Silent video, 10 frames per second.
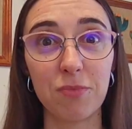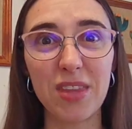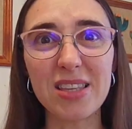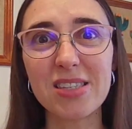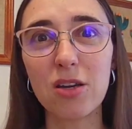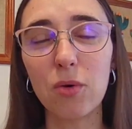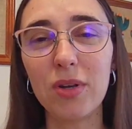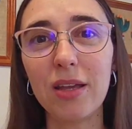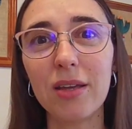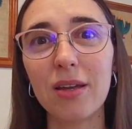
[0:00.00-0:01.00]
That's the
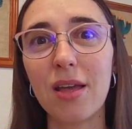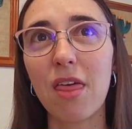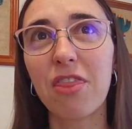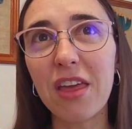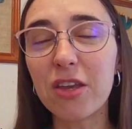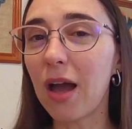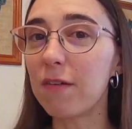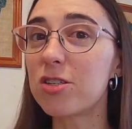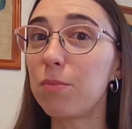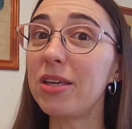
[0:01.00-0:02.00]
only thing you have
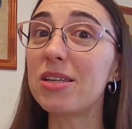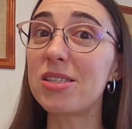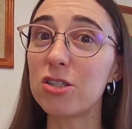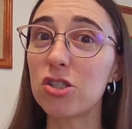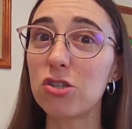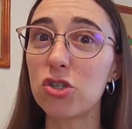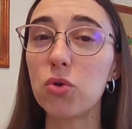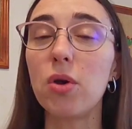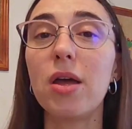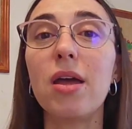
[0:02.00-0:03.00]
to pay attention
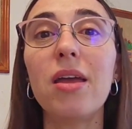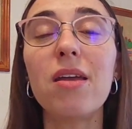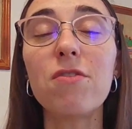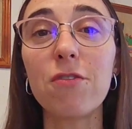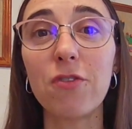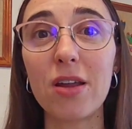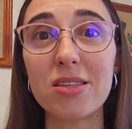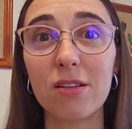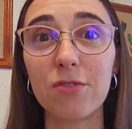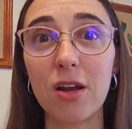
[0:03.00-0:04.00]
to if the
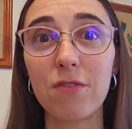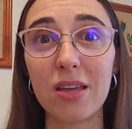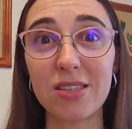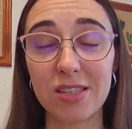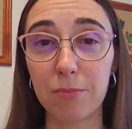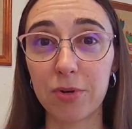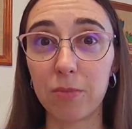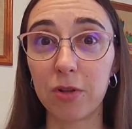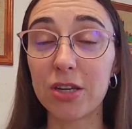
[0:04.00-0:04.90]
phrasal verb is separable,